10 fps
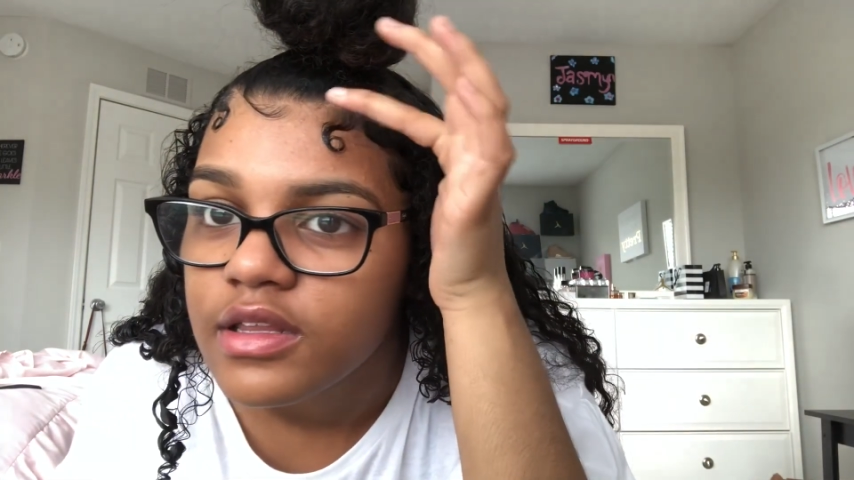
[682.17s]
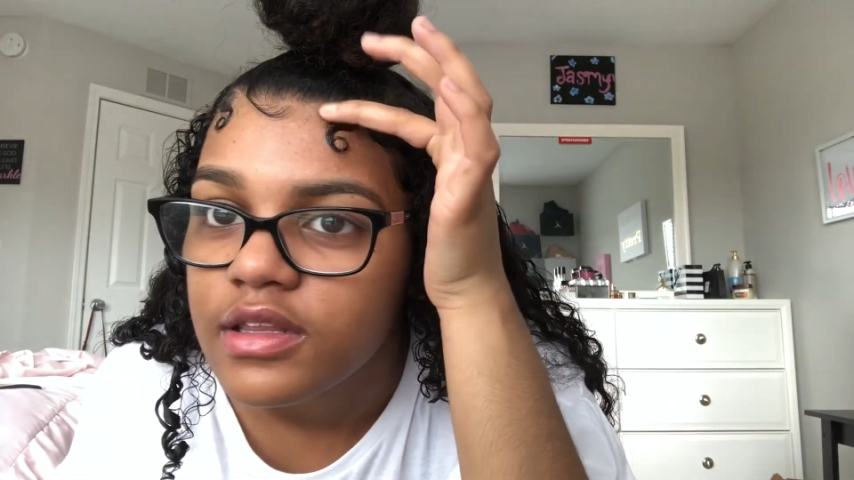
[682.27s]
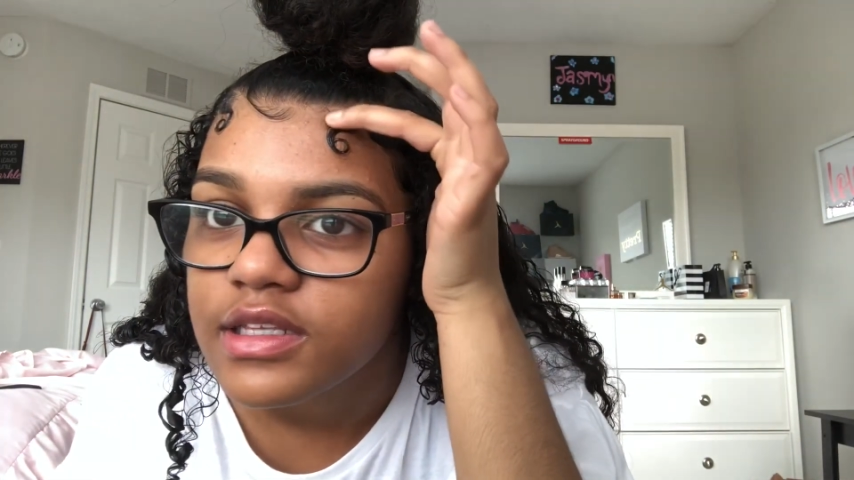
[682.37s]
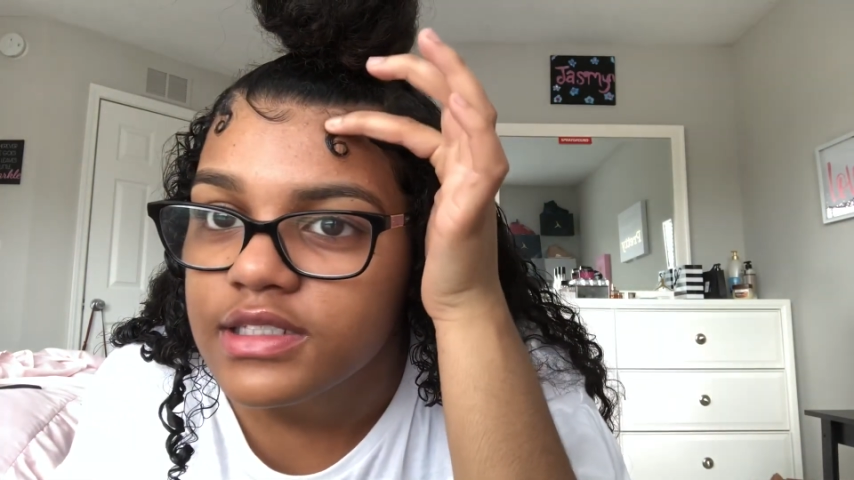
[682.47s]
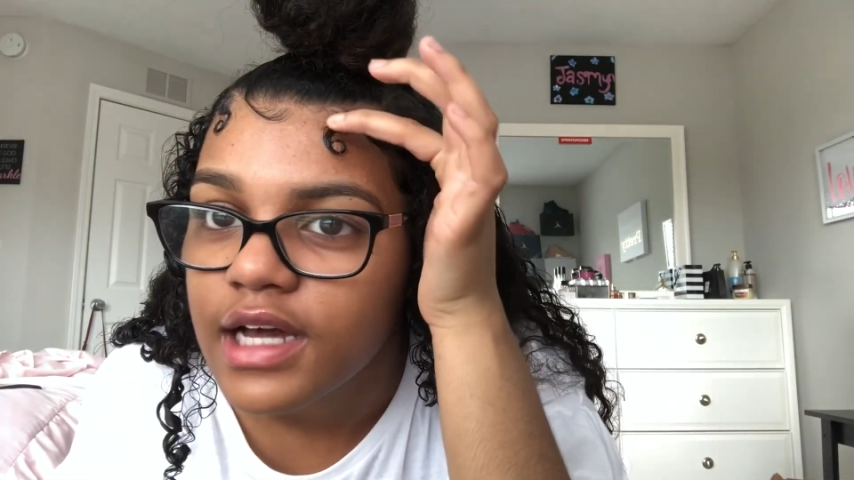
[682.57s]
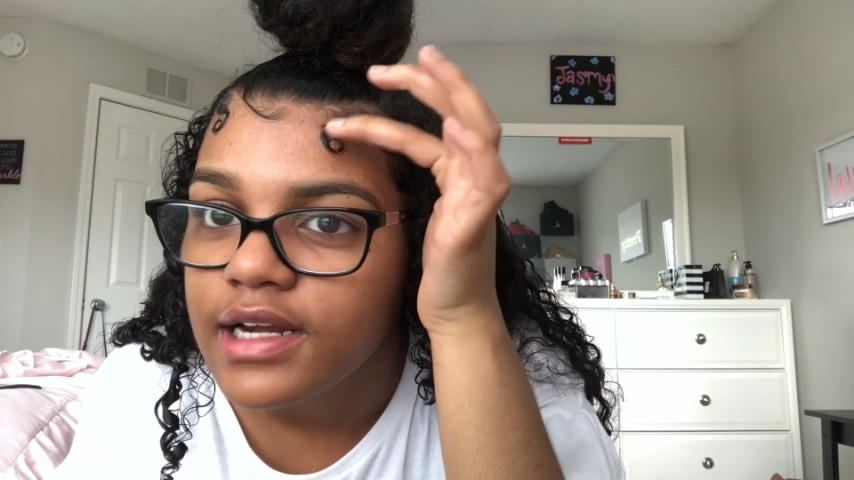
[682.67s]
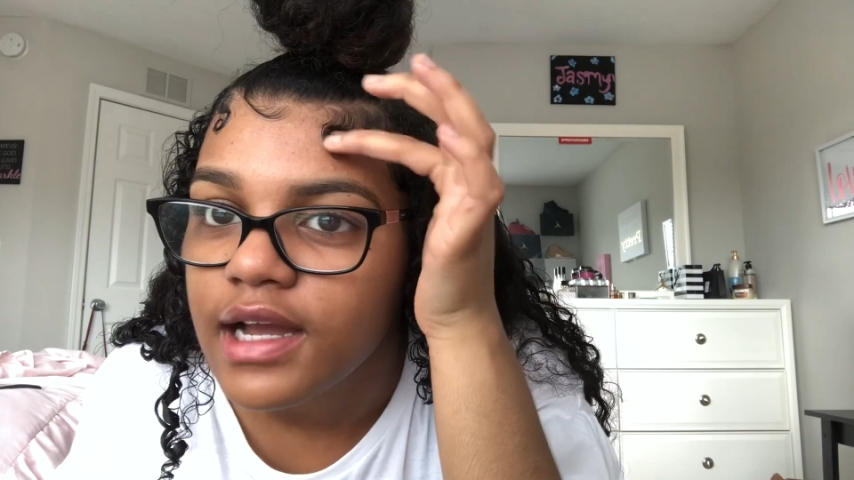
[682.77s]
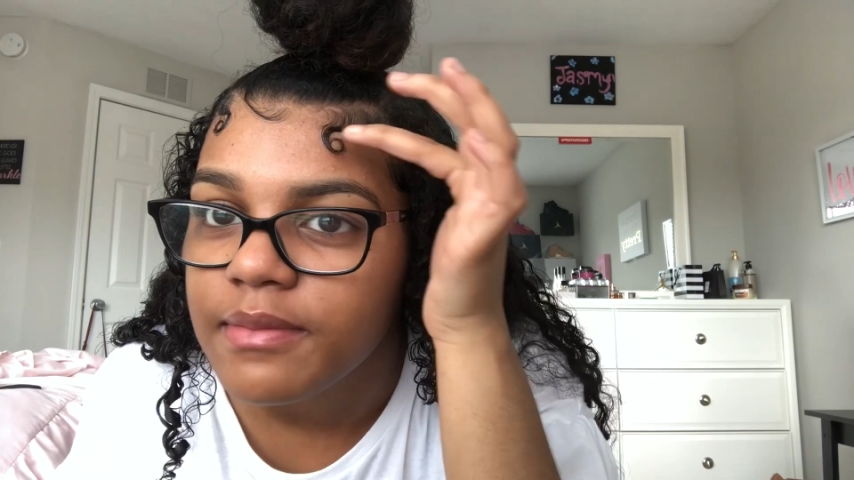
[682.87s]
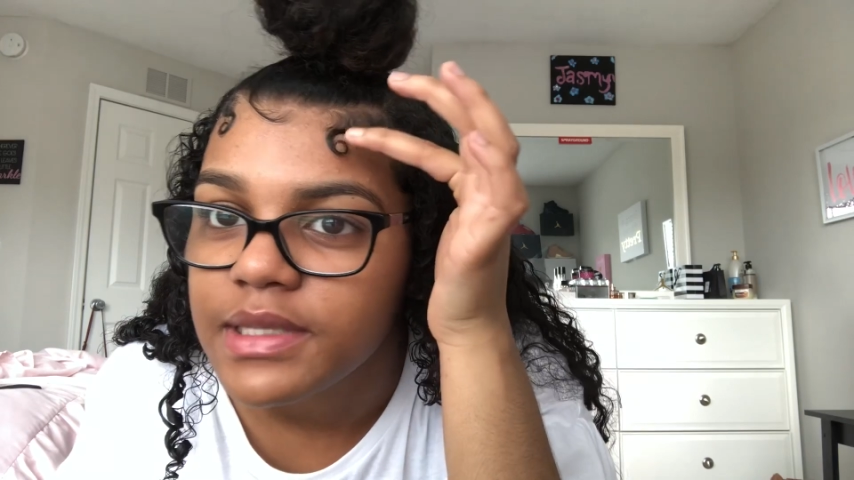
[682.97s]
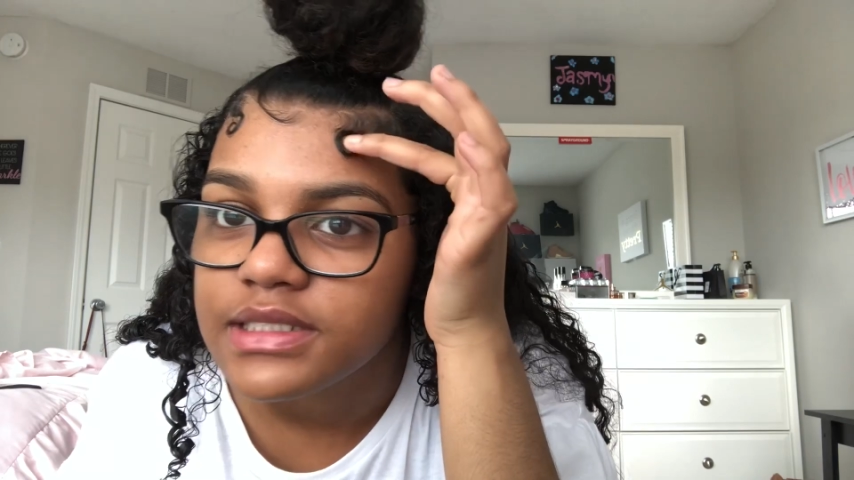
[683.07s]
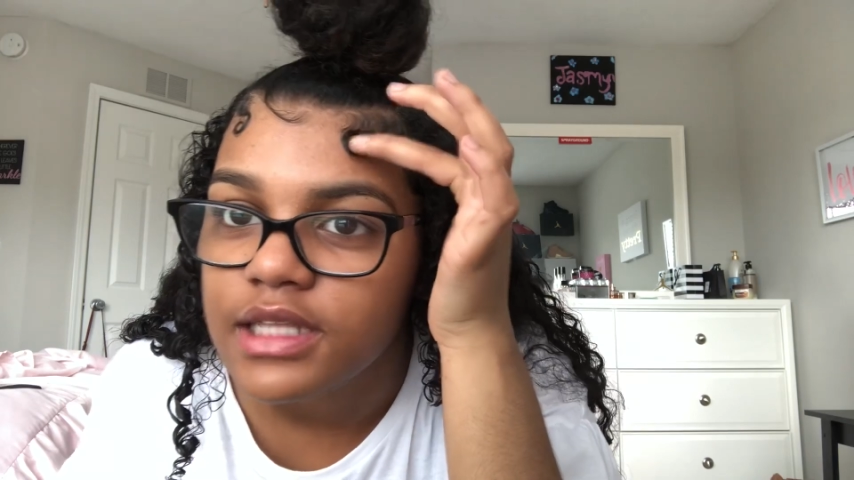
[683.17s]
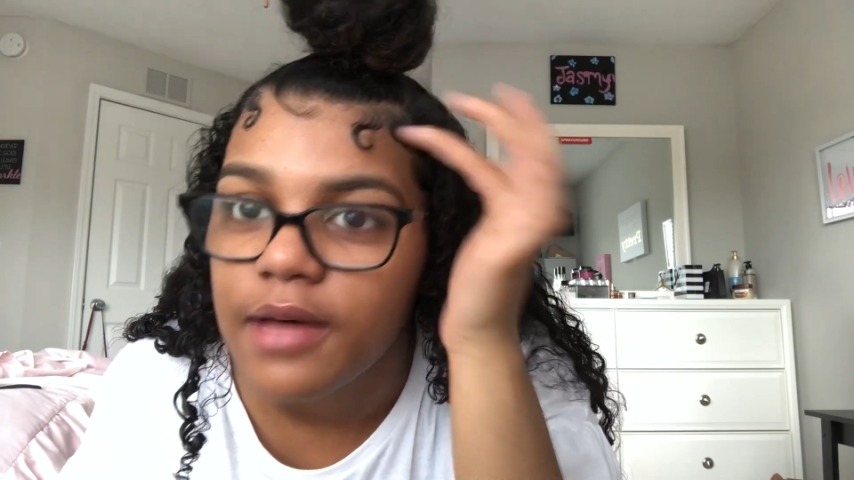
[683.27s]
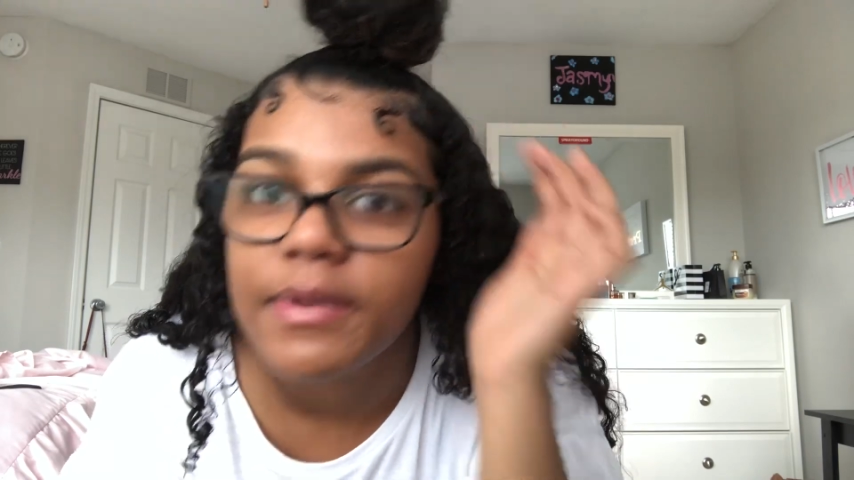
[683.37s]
This kind of got messed up,